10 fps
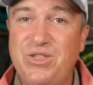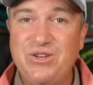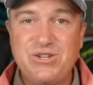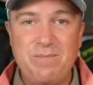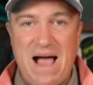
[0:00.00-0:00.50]

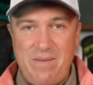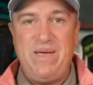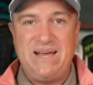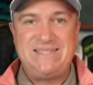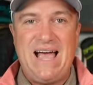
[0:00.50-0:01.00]
those are my
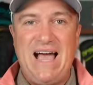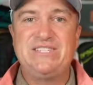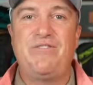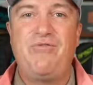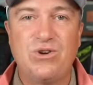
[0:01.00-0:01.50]
picks,
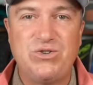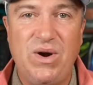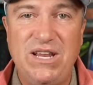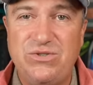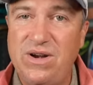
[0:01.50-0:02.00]
guys, for
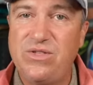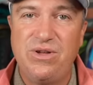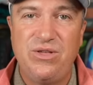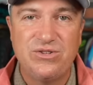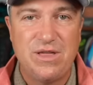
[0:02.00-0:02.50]

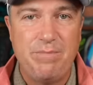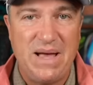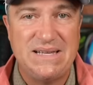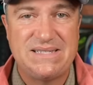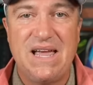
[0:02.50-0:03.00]
2023. Those are the
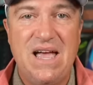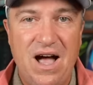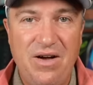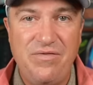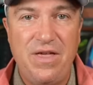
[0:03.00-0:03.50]
best
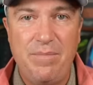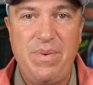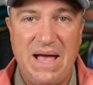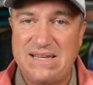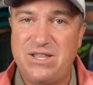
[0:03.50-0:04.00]
of the
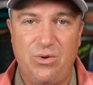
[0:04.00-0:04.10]
best.